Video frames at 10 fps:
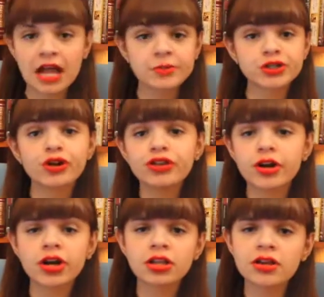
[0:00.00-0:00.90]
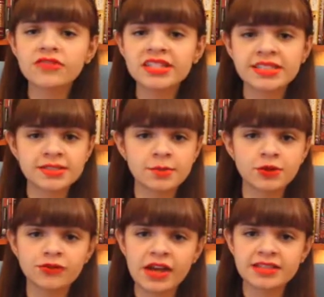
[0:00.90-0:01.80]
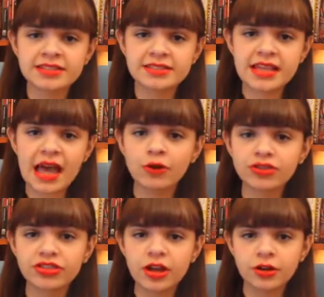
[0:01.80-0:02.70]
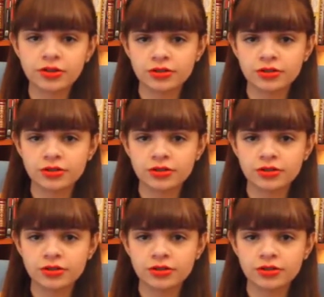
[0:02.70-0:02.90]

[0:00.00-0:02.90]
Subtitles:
I'm sure there are a lot of Indian Summer fans out there,